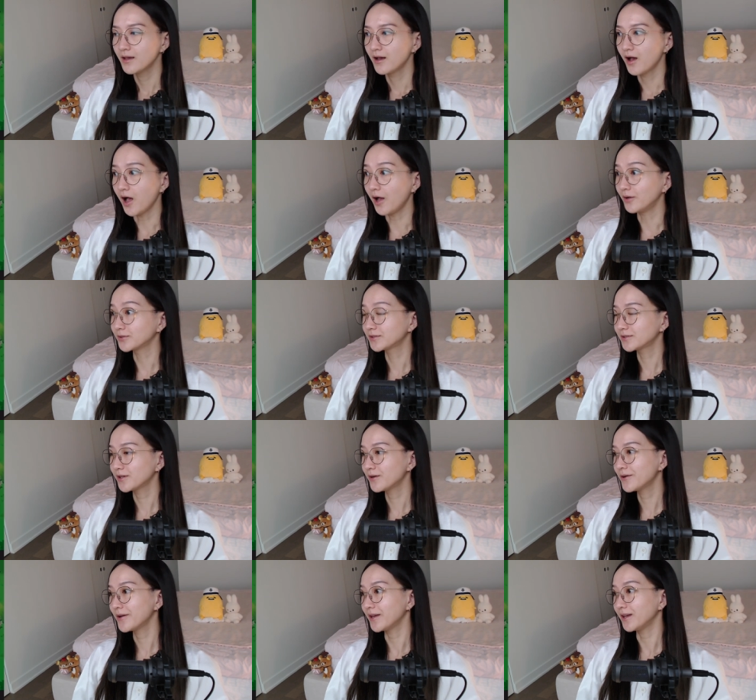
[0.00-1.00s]

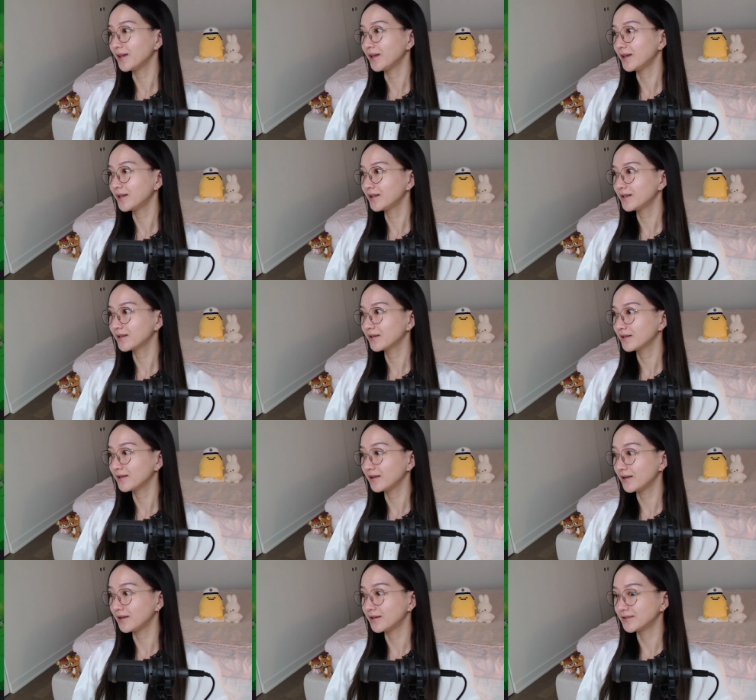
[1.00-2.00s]
Also, it
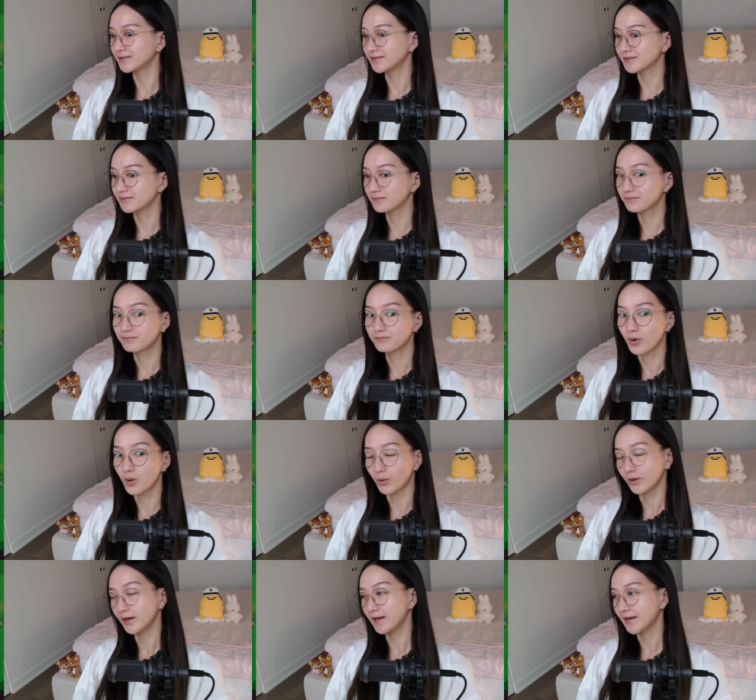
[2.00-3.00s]
is
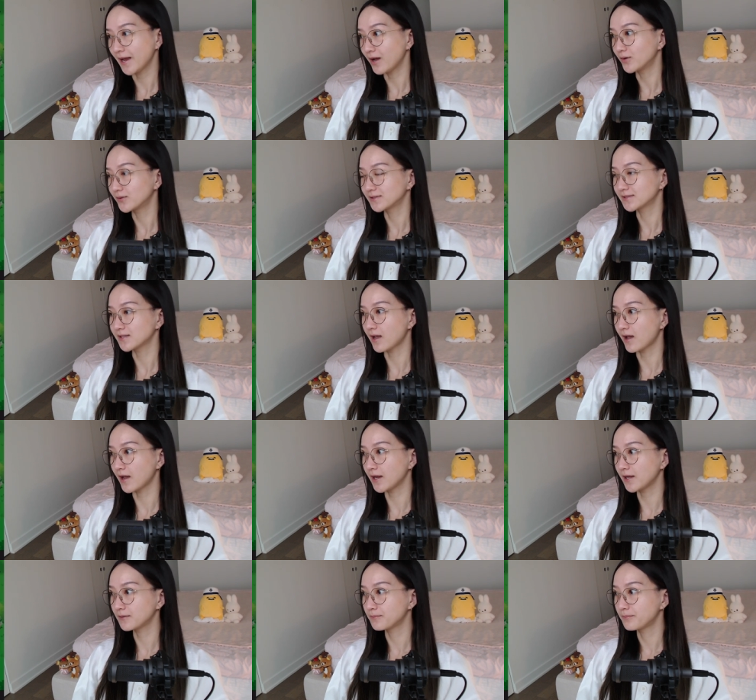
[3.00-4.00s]
pouring
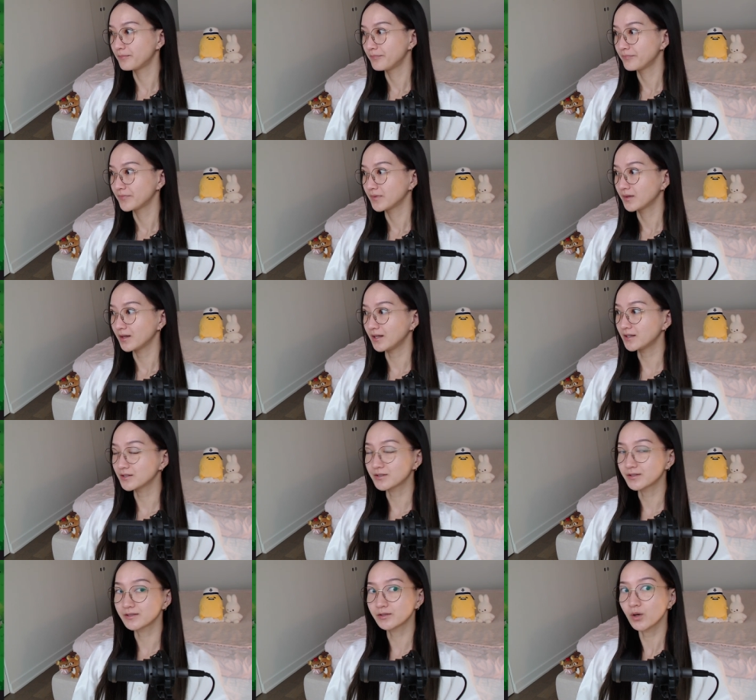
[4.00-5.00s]
outside. It is
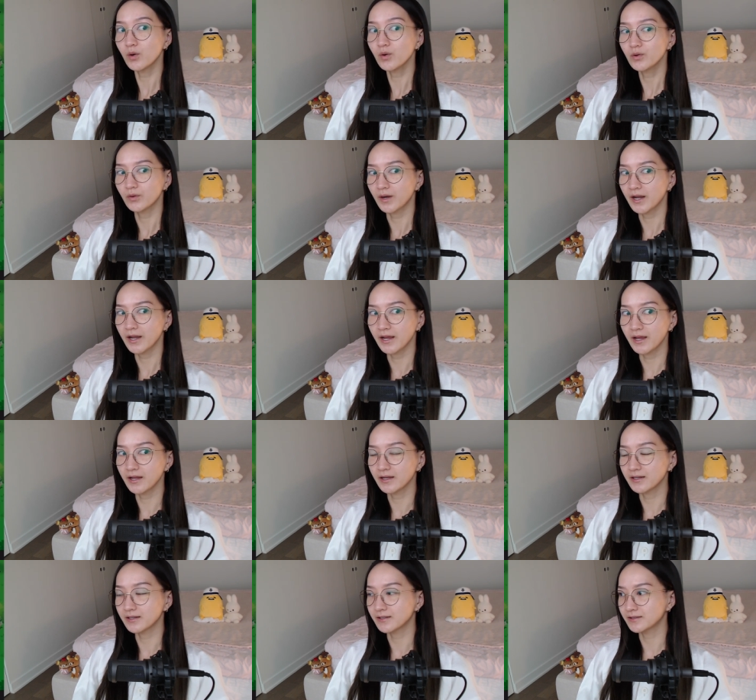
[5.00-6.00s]
so gray. It
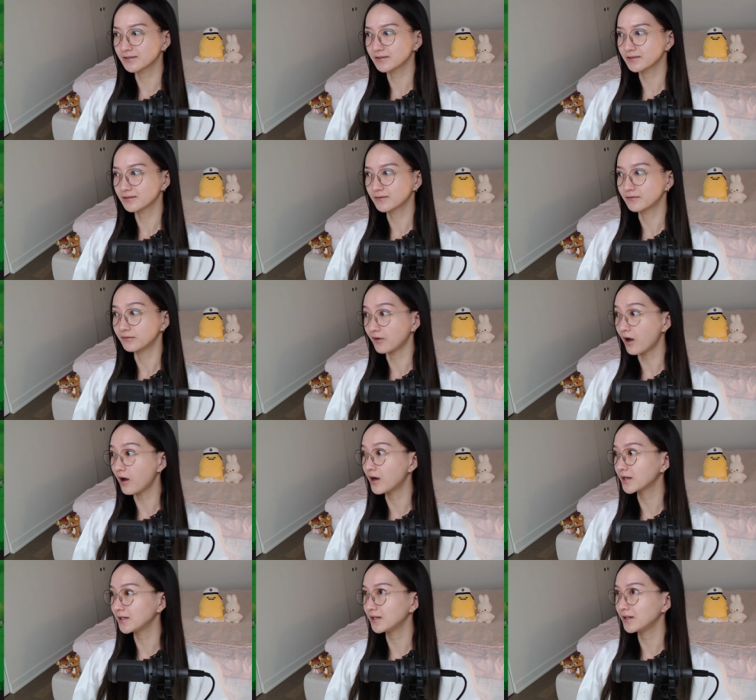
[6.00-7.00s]
is
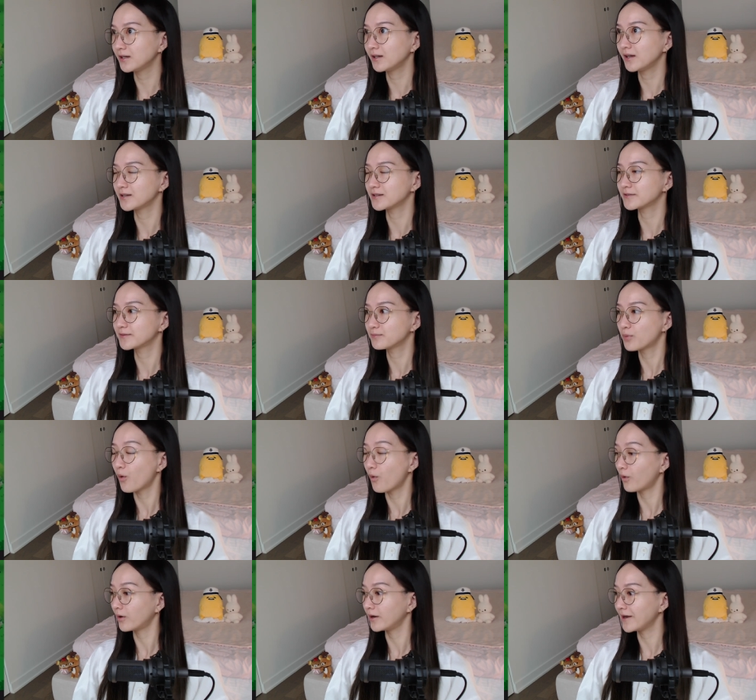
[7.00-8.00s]
foggy. It is
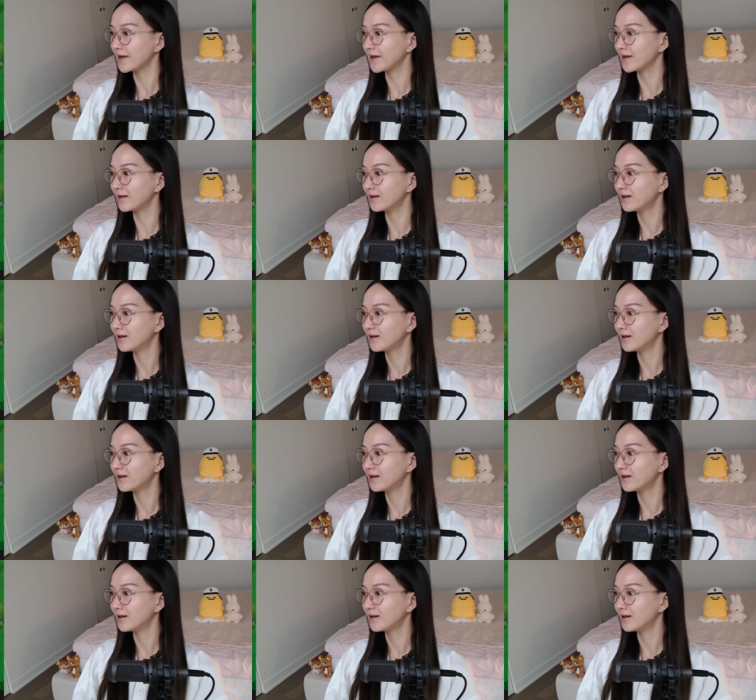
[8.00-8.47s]
pouring.